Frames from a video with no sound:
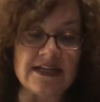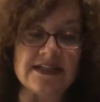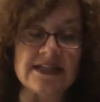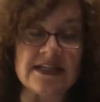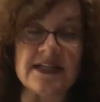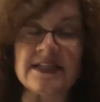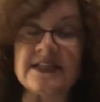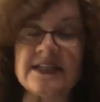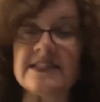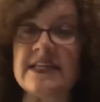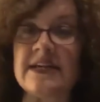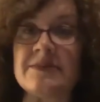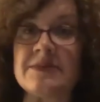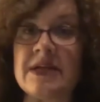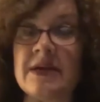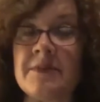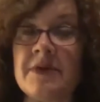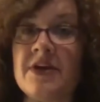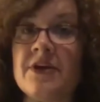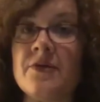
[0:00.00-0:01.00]
And at the same
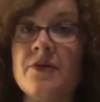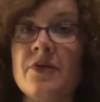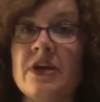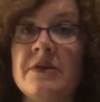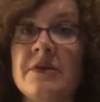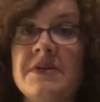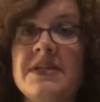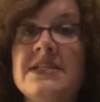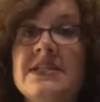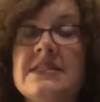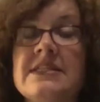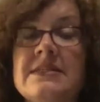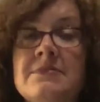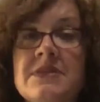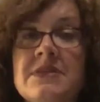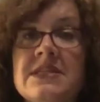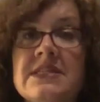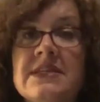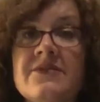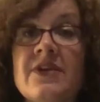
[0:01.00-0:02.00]
time, I don't want to be
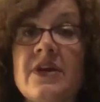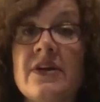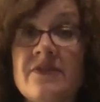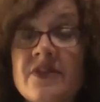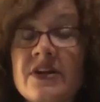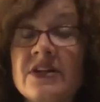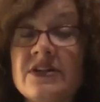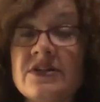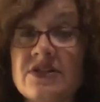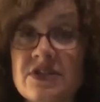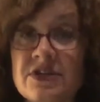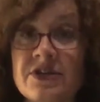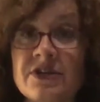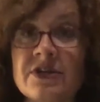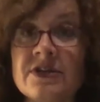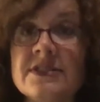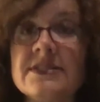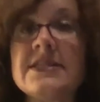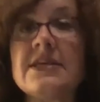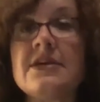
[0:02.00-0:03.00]
dismissive of
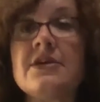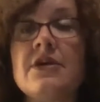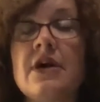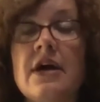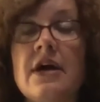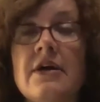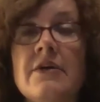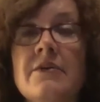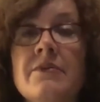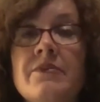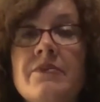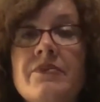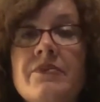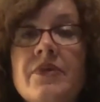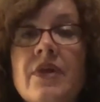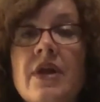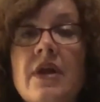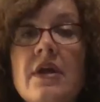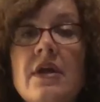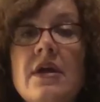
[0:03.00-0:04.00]
concerns.
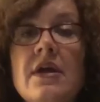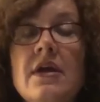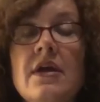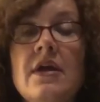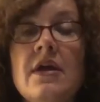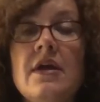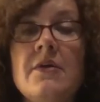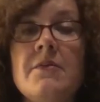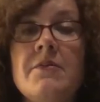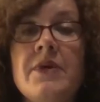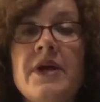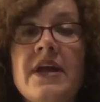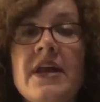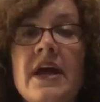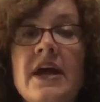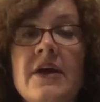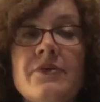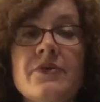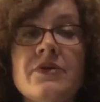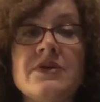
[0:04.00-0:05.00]
But
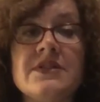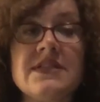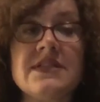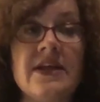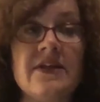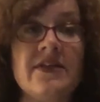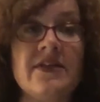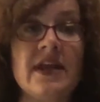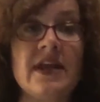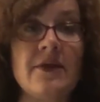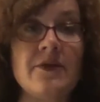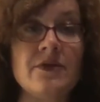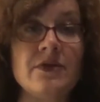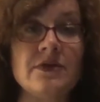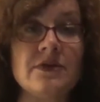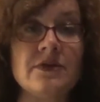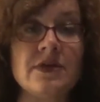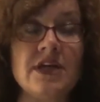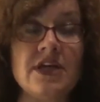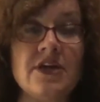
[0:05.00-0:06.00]
I will say that I
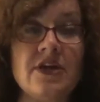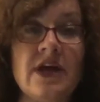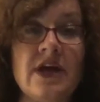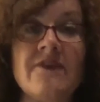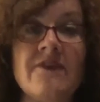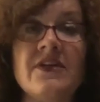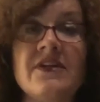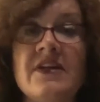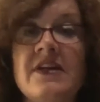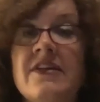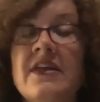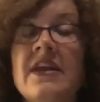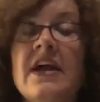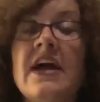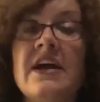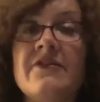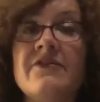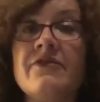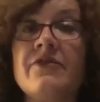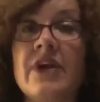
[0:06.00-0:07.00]
will, everything that
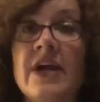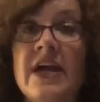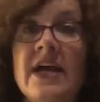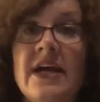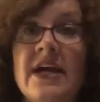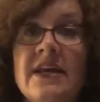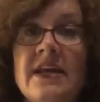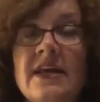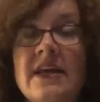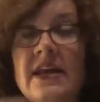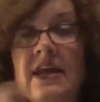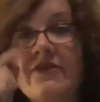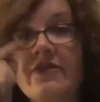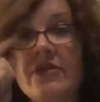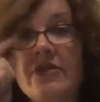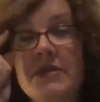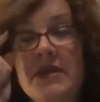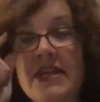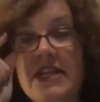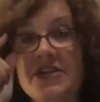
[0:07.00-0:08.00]
I've read and every
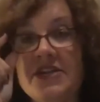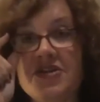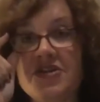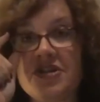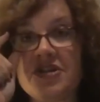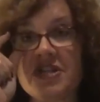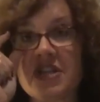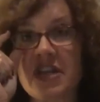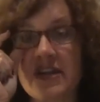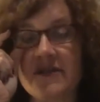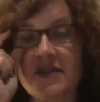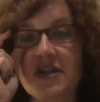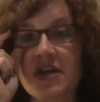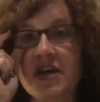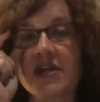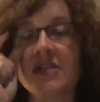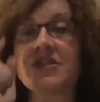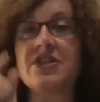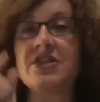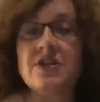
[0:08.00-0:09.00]
pediatrician I've
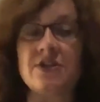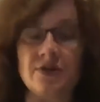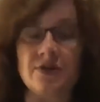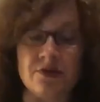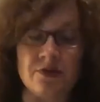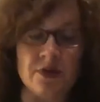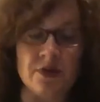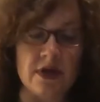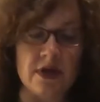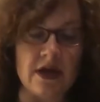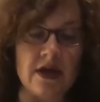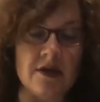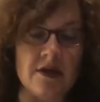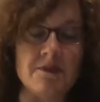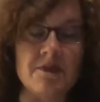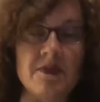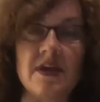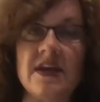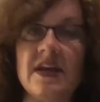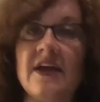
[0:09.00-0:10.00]
talked to
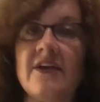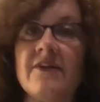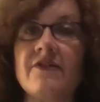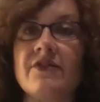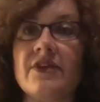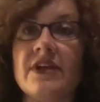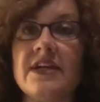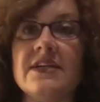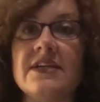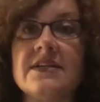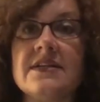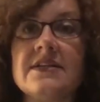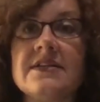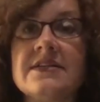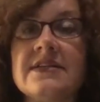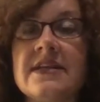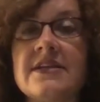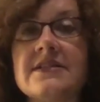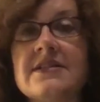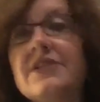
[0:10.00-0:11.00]
and every
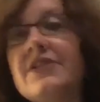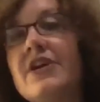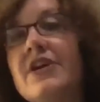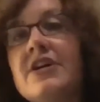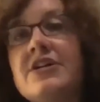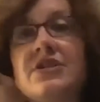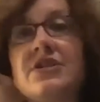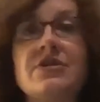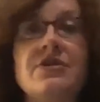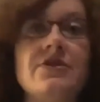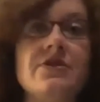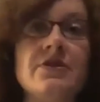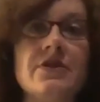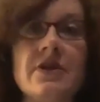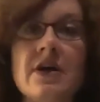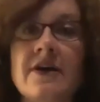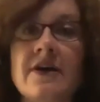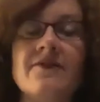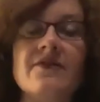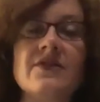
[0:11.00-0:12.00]
sexological
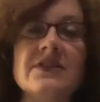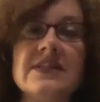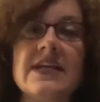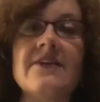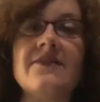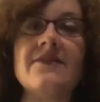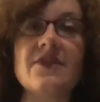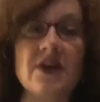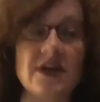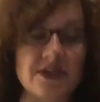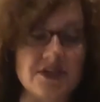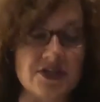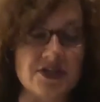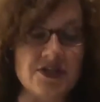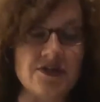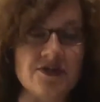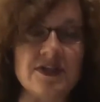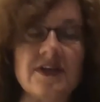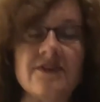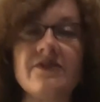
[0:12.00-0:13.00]
conference I've gone
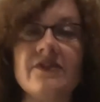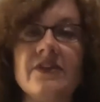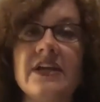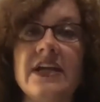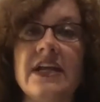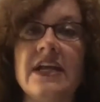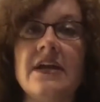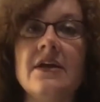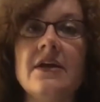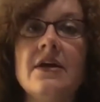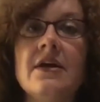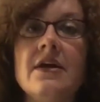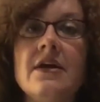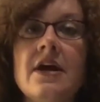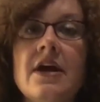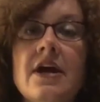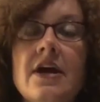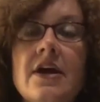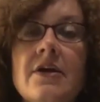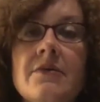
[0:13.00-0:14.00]
to definitely
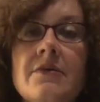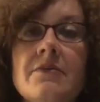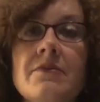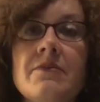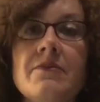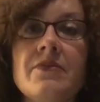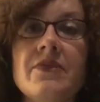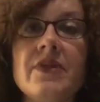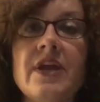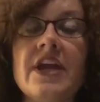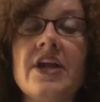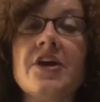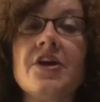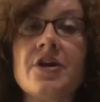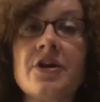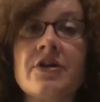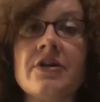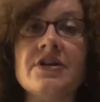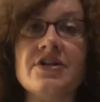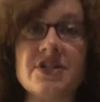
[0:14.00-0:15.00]

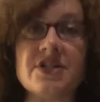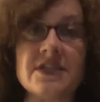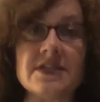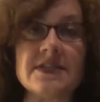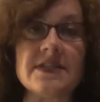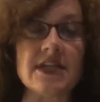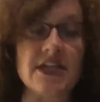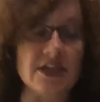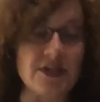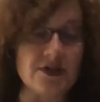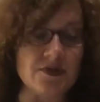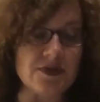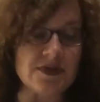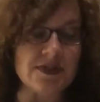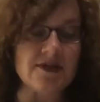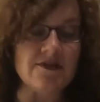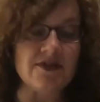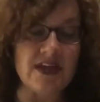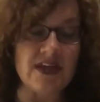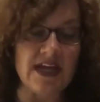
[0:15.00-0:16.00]
encourages the use
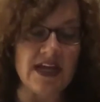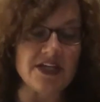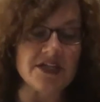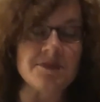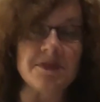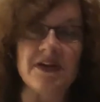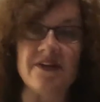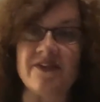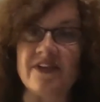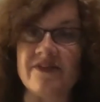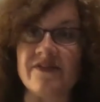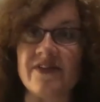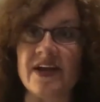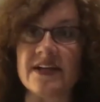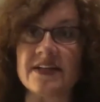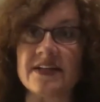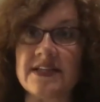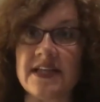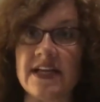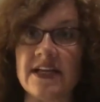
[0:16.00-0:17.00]
of the HPV
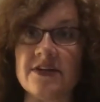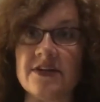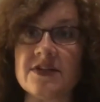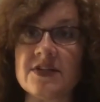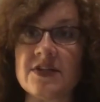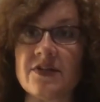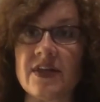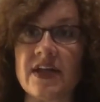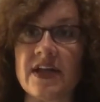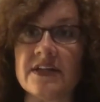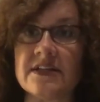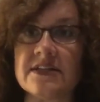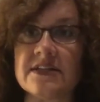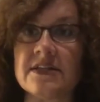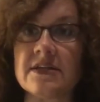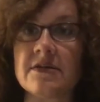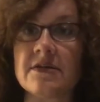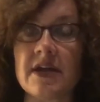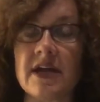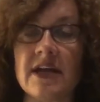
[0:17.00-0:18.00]
vaccine. So that's
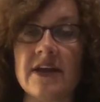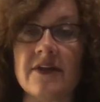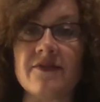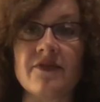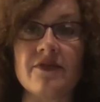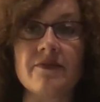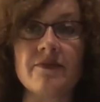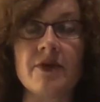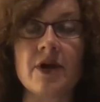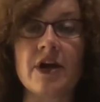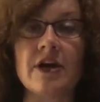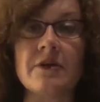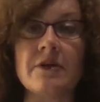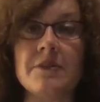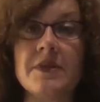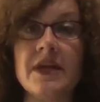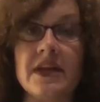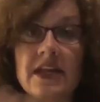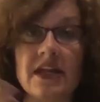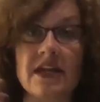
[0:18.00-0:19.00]
kind of our
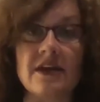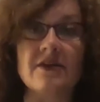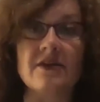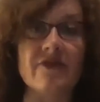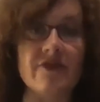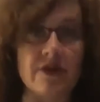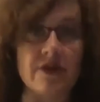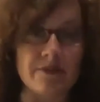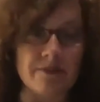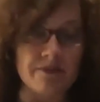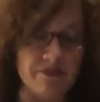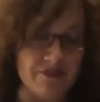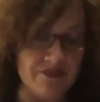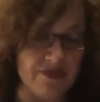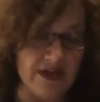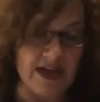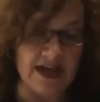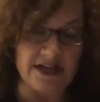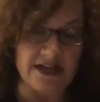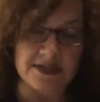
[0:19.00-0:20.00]
opinion from
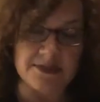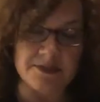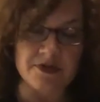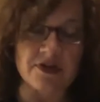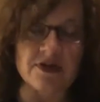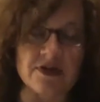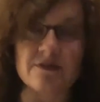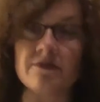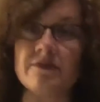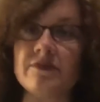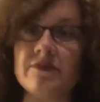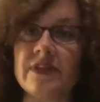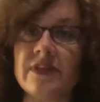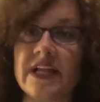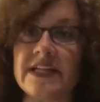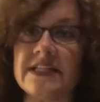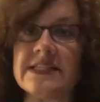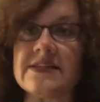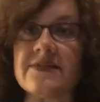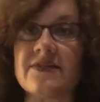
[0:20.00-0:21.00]
the expert
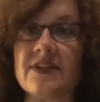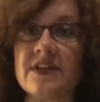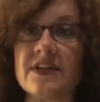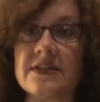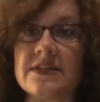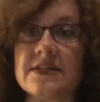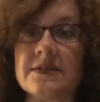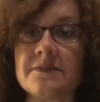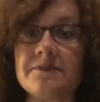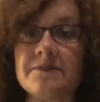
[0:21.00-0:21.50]
lens of this.